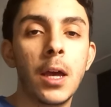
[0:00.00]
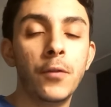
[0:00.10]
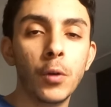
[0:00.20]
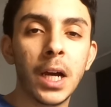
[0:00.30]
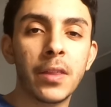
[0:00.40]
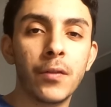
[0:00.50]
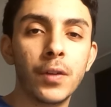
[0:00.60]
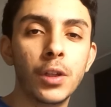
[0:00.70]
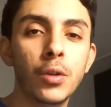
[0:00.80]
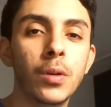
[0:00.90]
If you like the
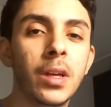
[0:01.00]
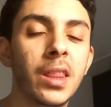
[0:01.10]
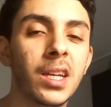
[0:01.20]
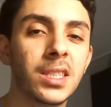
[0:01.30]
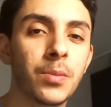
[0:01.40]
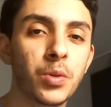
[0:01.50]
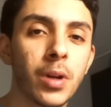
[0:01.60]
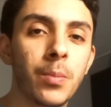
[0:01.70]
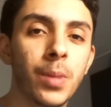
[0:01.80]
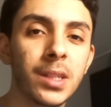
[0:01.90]
video, hit that
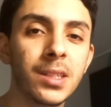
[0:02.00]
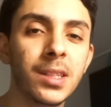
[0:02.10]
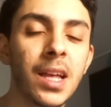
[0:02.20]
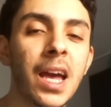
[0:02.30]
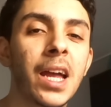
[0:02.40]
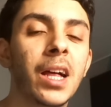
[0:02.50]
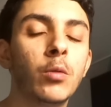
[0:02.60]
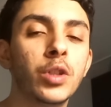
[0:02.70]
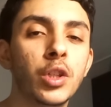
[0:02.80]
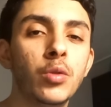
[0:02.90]
subscribe button, and I
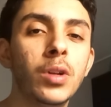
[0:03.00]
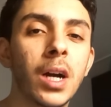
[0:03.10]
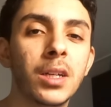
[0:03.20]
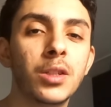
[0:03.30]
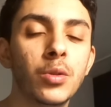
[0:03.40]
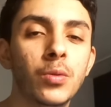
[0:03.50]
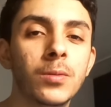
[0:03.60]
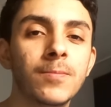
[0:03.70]
will see you guys soon.